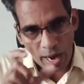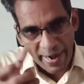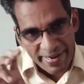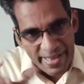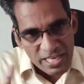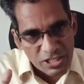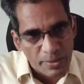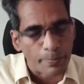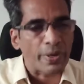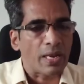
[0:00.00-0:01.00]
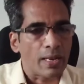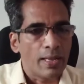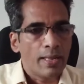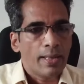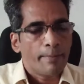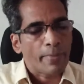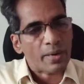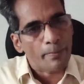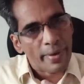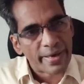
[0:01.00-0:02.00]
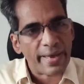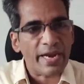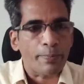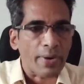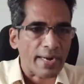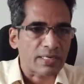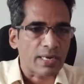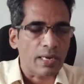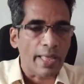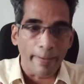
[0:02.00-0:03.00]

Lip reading: Idea is simple, but making it practical,